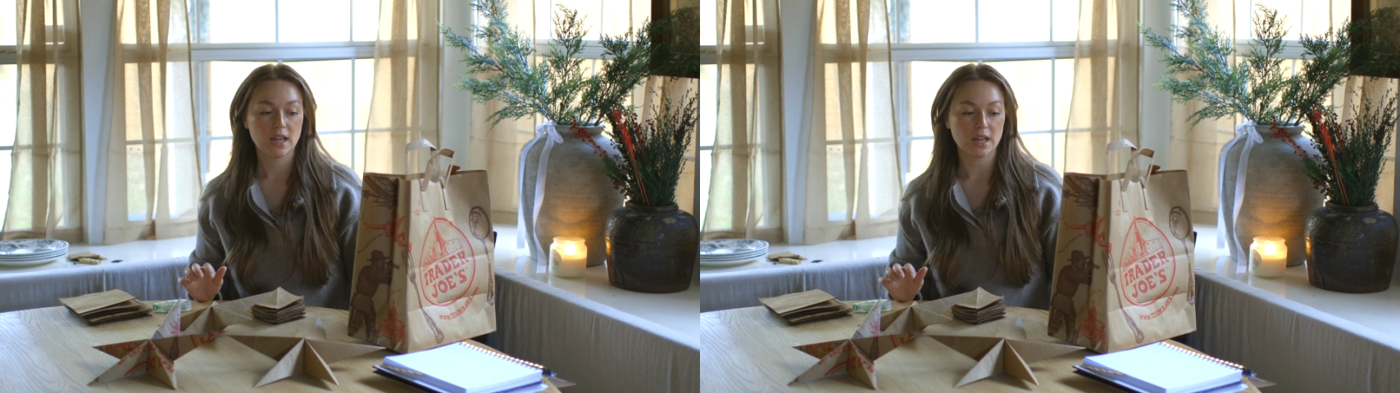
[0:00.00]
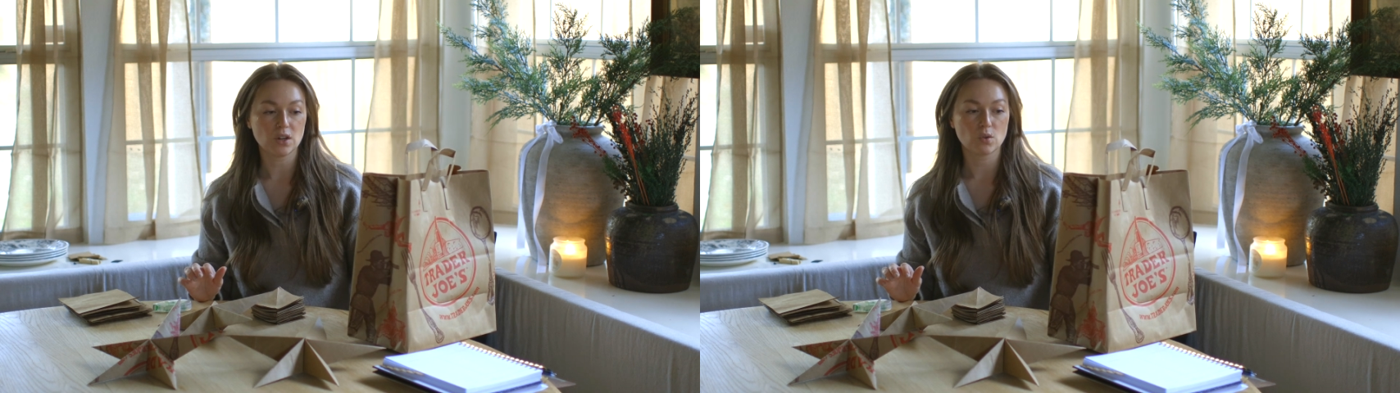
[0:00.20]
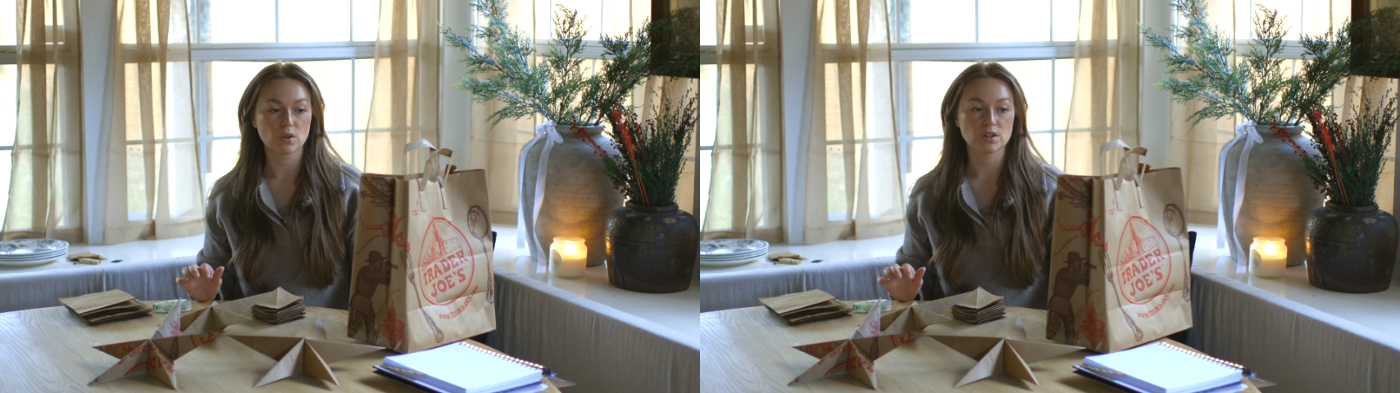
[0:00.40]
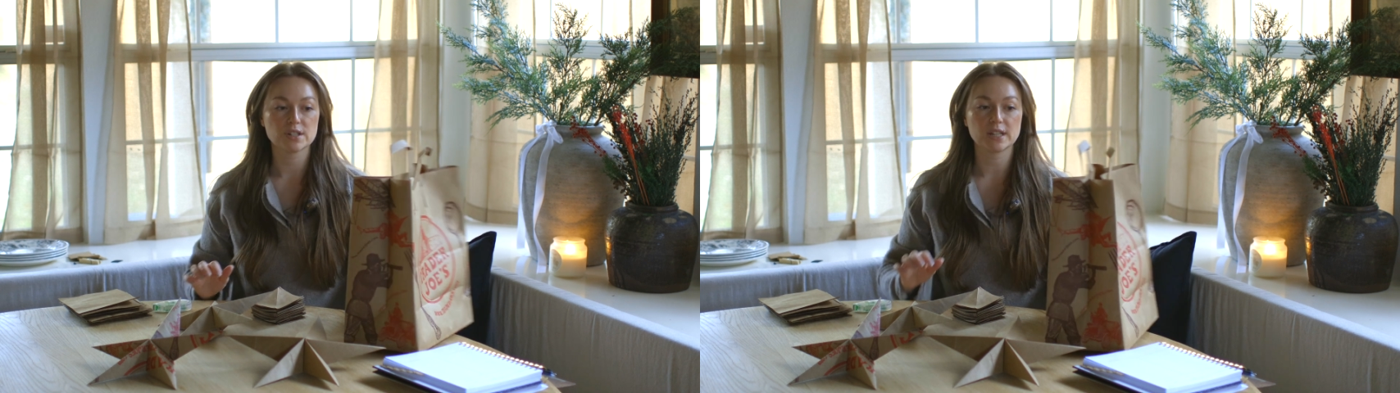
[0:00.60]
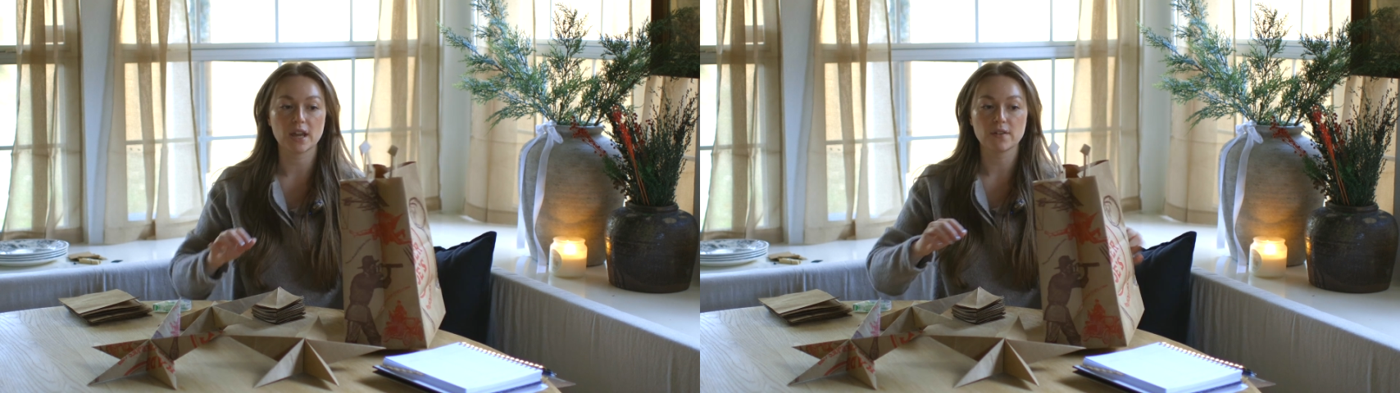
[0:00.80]
in order
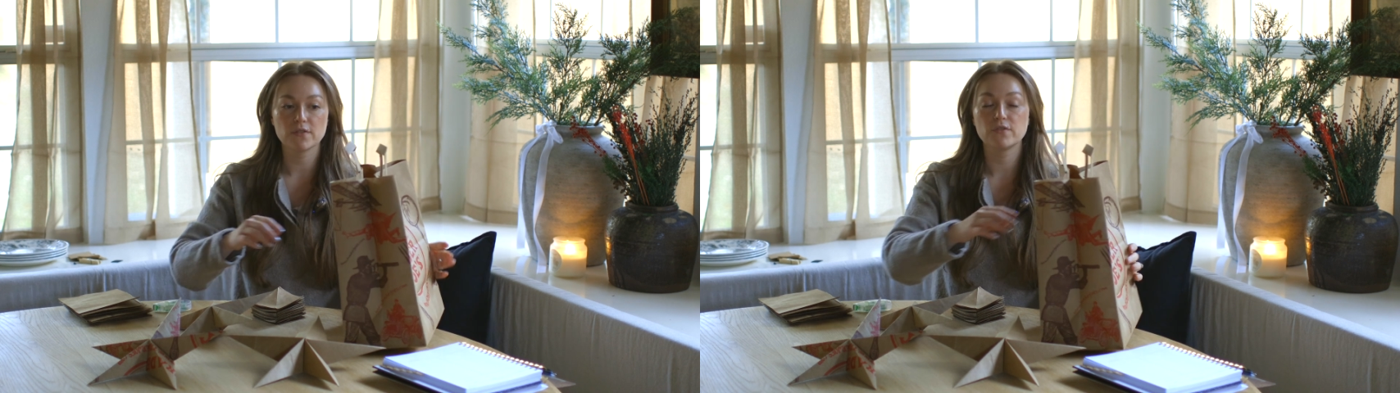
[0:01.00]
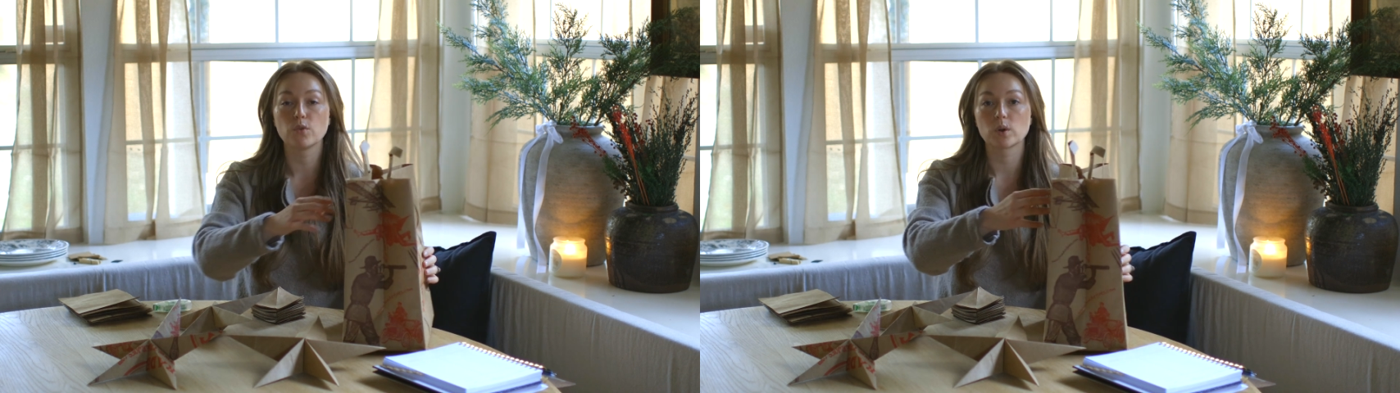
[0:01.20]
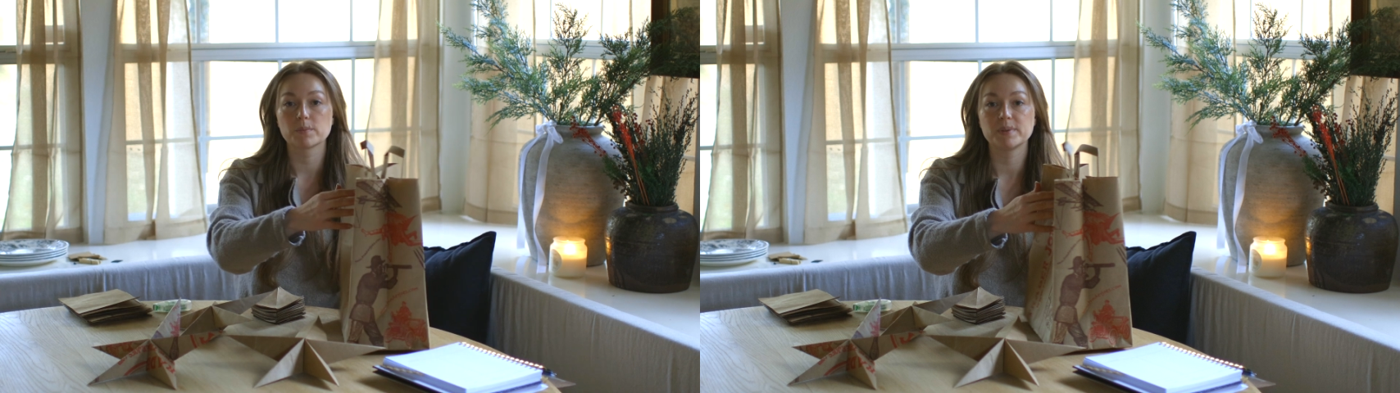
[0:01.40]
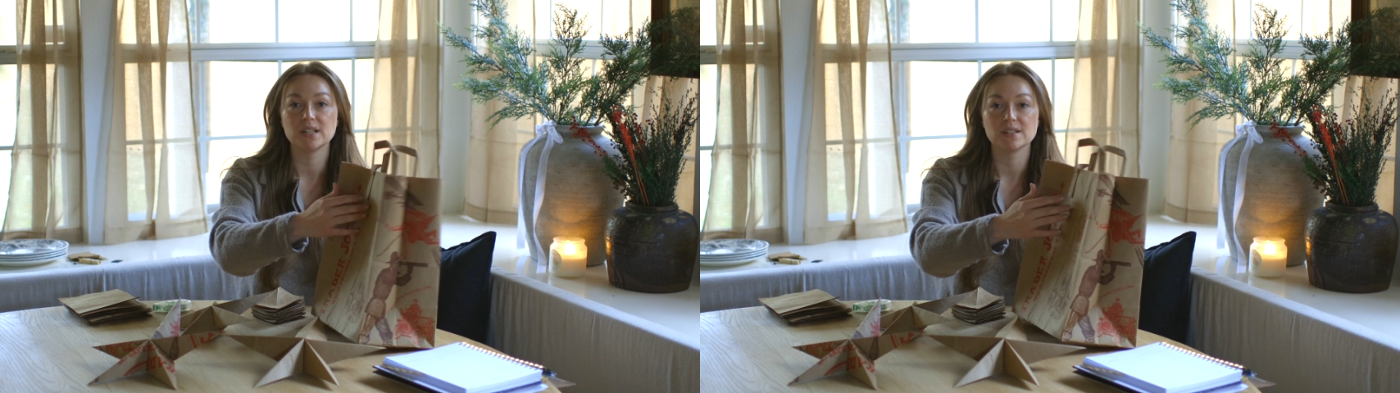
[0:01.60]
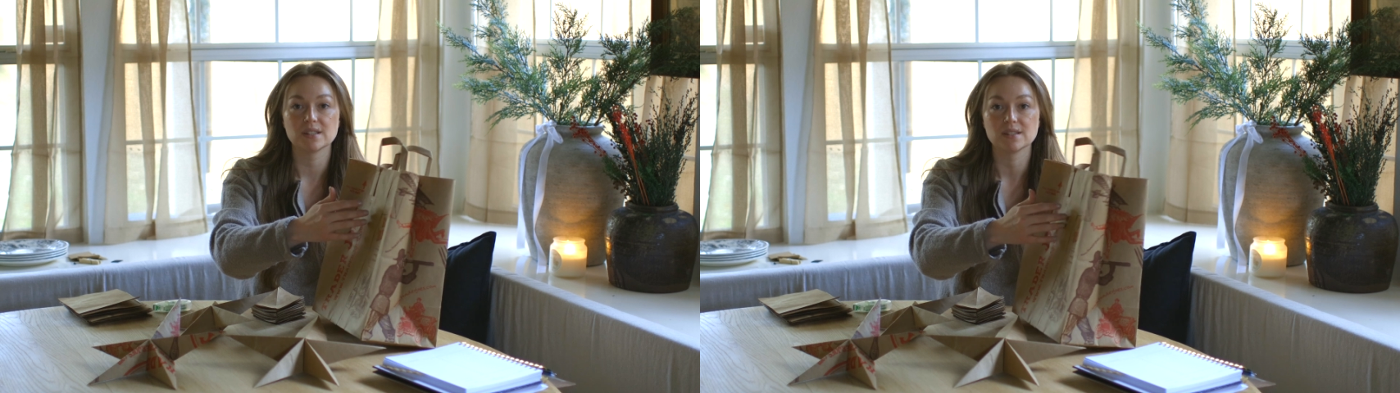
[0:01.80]
to get 4
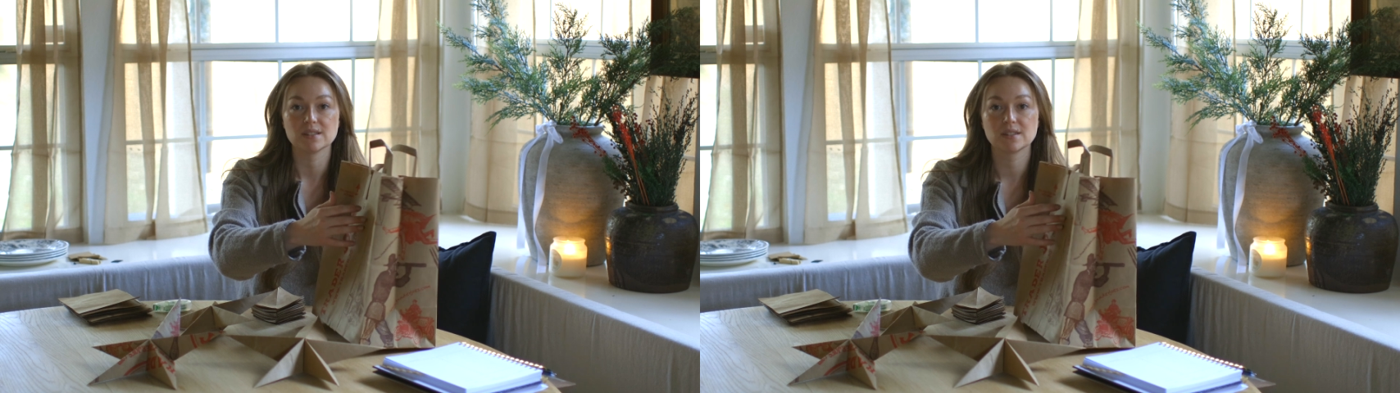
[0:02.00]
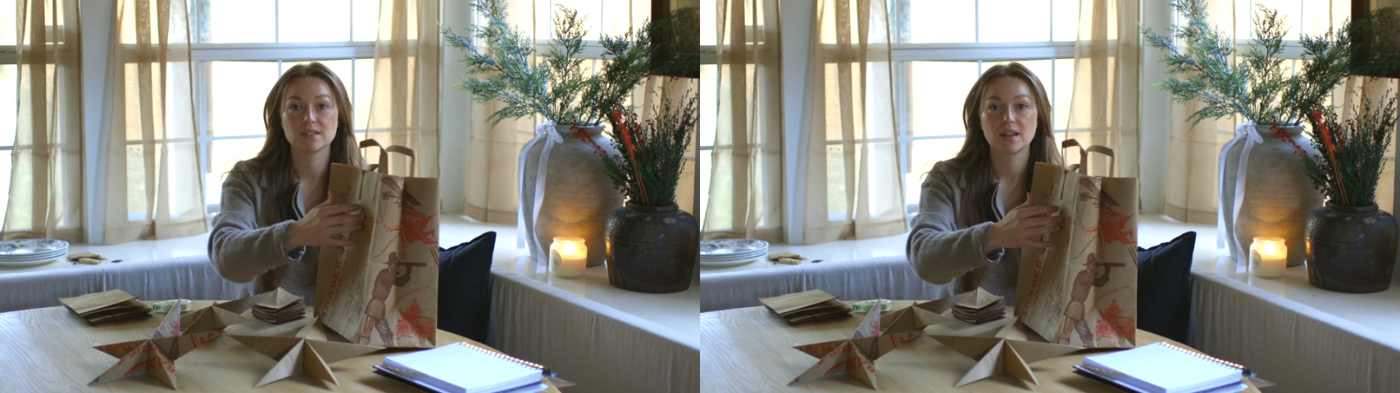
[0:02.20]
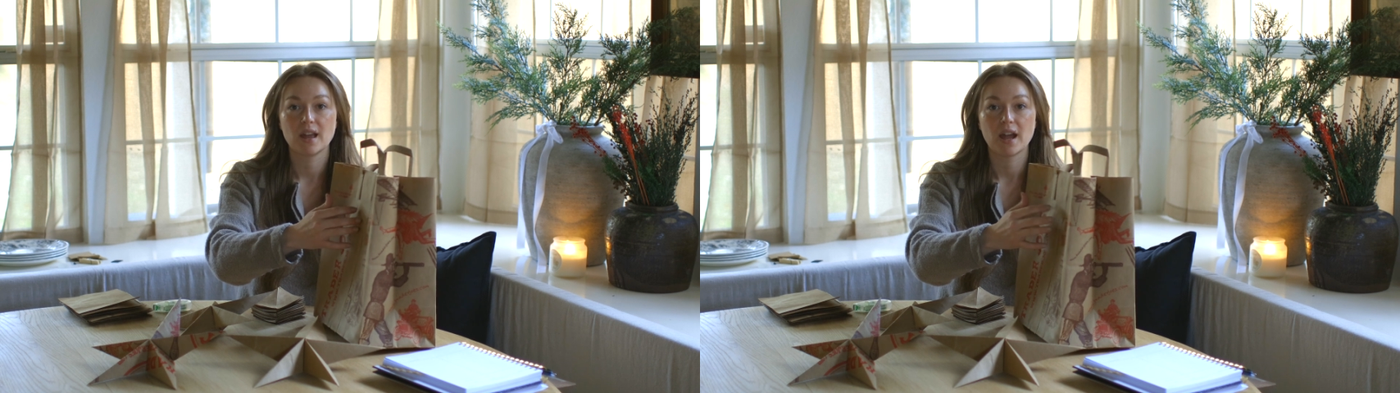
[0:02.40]
pieces